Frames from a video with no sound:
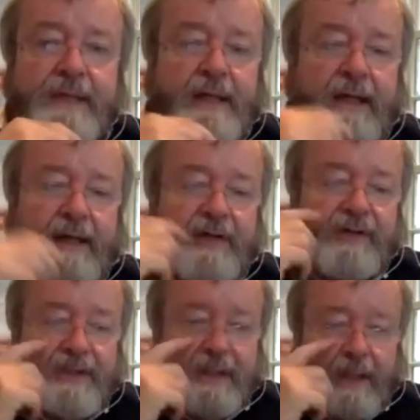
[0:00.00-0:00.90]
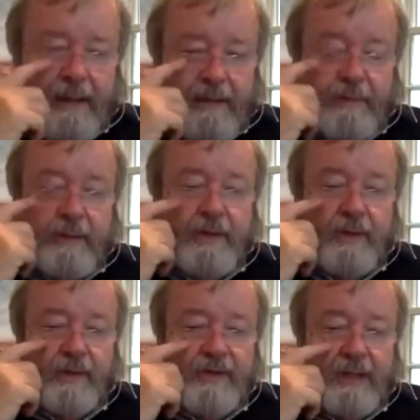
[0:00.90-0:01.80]
and is the root
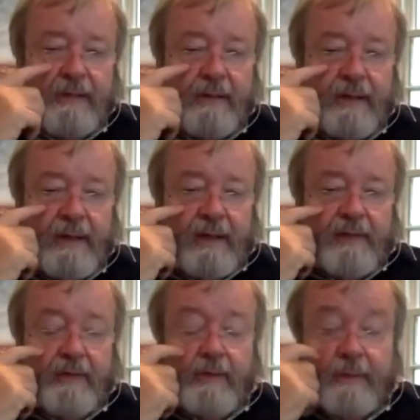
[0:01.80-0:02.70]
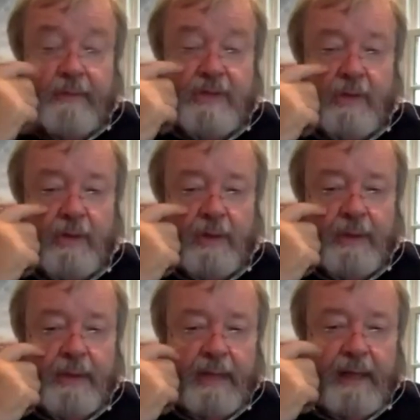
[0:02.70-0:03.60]
also, through Grimm's law, the
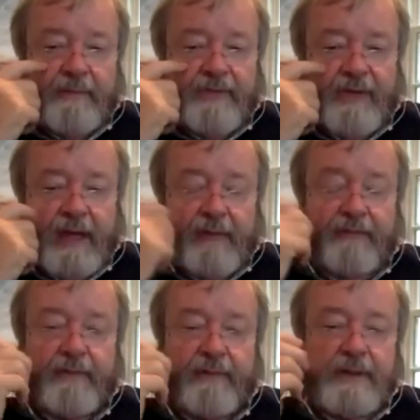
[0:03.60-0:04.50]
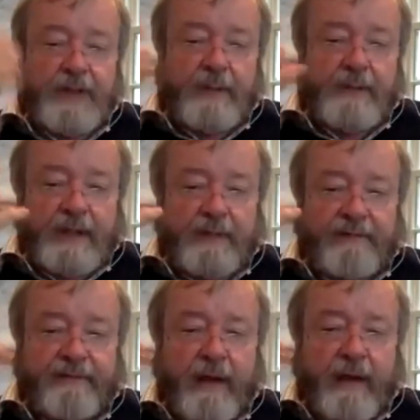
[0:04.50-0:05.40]
P becomes an F, the German
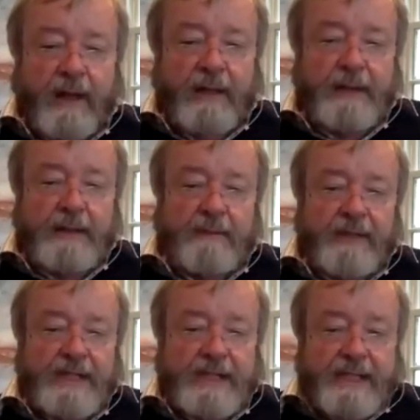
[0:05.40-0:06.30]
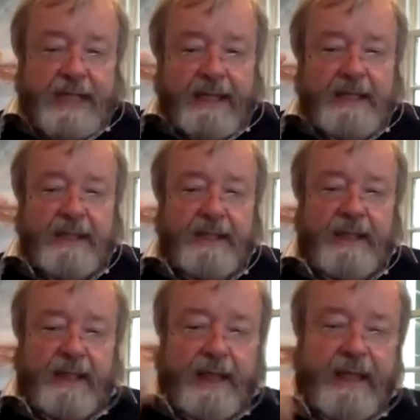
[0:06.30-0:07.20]
Gefahr, which is danger
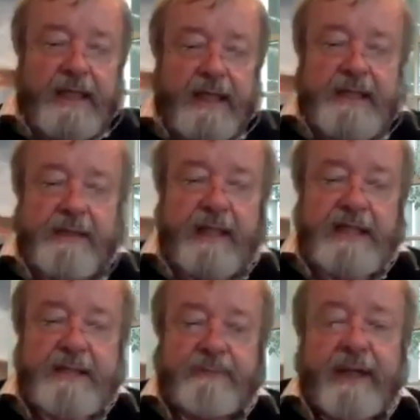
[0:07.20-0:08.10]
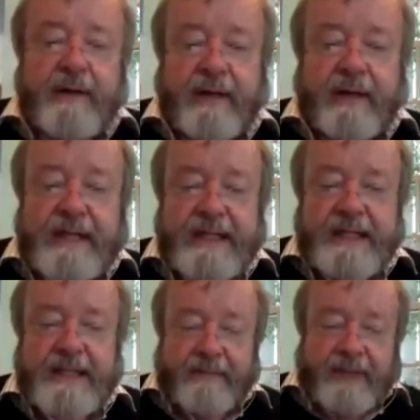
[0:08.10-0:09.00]
again. So experience
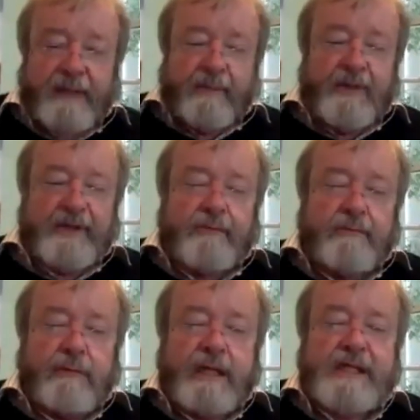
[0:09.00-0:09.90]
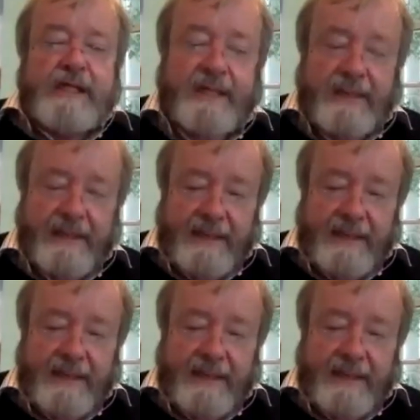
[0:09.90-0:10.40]
is something in which you risk